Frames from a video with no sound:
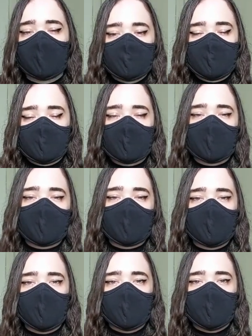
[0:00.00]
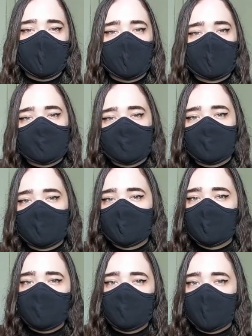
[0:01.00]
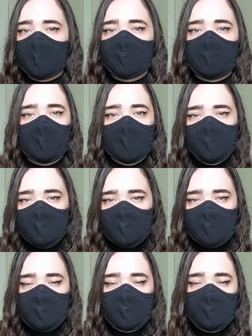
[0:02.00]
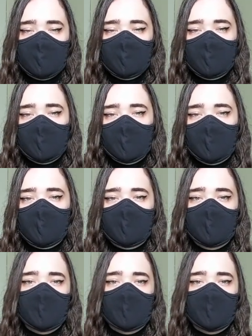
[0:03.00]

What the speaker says: Again, I hope you got some like good recommendations from this video.